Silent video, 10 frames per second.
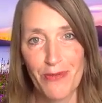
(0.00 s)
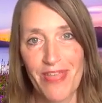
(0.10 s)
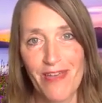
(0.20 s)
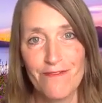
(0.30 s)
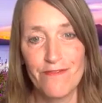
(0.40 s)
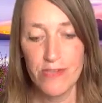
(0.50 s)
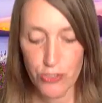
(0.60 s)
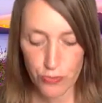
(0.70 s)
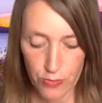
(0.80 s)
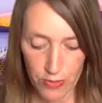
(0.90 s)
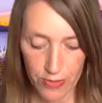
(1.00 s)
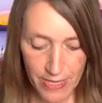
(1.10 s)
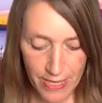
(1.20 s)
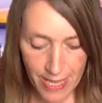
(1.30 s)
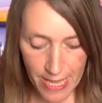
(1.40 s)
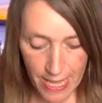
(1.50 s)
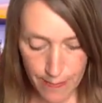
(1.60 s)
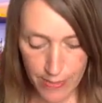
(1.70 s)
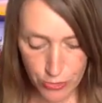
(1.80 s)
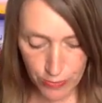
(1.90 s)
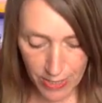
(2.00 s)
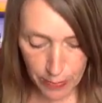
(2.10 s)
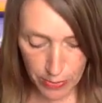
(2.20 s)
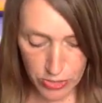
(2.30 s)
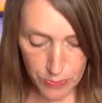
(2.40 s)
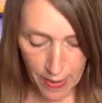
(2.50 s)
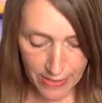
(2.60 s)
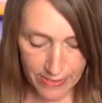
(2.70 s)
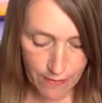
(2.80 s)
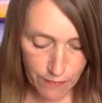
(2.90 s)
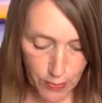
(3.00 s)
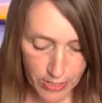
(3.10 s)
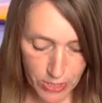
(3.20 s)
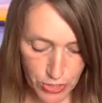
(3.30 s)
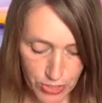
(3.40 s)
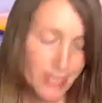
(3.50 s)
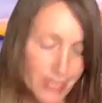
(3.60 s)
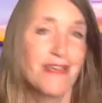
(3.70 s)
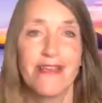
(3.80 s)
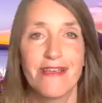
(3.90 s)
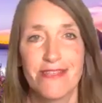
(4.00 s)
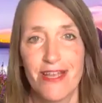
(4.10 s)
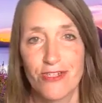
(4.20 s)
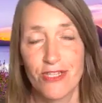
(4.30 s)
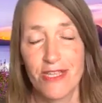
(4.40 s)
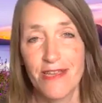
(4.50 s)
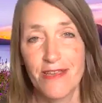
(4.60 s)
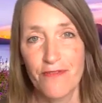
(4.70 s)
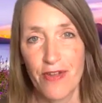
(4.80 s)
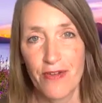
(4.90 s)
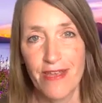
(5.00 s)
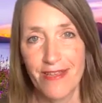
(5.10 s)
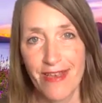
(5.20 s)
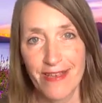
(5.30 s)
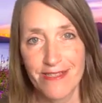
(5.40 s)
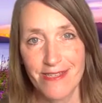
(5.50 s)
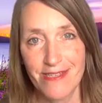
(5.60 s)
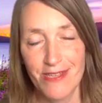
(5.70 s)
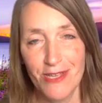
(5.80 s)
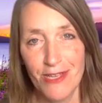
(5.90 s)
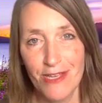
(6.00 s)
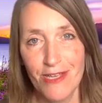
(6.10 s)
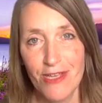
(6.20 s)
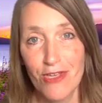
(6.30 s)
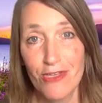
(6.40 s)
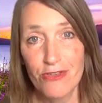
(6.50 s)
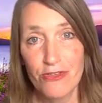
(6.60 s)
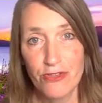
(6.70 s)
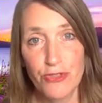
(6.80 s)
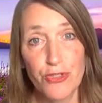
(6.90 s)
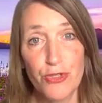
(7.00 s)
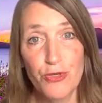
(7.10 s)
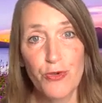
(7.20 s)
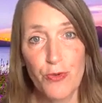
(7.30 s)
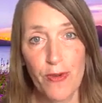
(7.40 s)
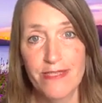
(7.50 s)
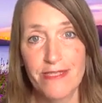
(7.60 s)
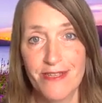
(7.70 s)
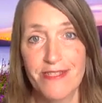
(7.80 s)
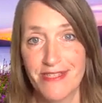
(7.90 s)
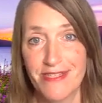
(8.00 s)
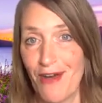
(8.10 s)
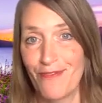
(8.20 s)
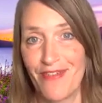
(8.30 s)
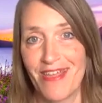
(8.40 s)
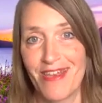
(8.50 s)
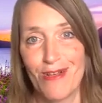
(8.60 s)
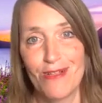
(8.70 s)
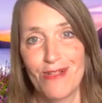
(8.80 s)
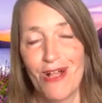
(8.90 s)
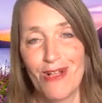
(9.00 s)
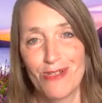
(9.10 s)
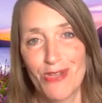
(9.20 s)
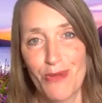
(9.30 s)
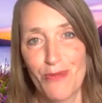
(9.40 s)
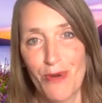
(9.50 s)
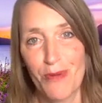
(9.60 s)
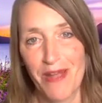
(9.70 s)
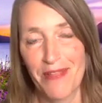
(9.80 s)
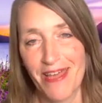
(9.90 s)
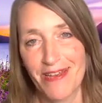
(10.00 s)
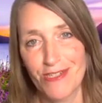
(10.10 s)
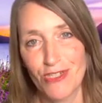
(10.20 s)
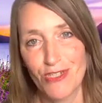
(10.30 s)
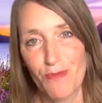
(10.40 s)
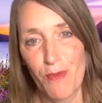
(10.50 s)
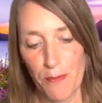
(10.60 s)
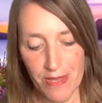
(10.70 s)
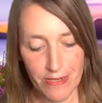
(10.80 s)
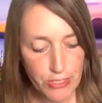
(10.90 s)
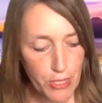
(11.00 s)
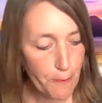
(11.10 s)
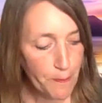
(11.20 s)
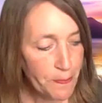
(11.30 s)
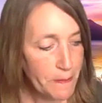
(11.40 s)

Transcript: that visual imagery perspective, which is actually very connected to grace itself. And I'll share more about that in just a moment. So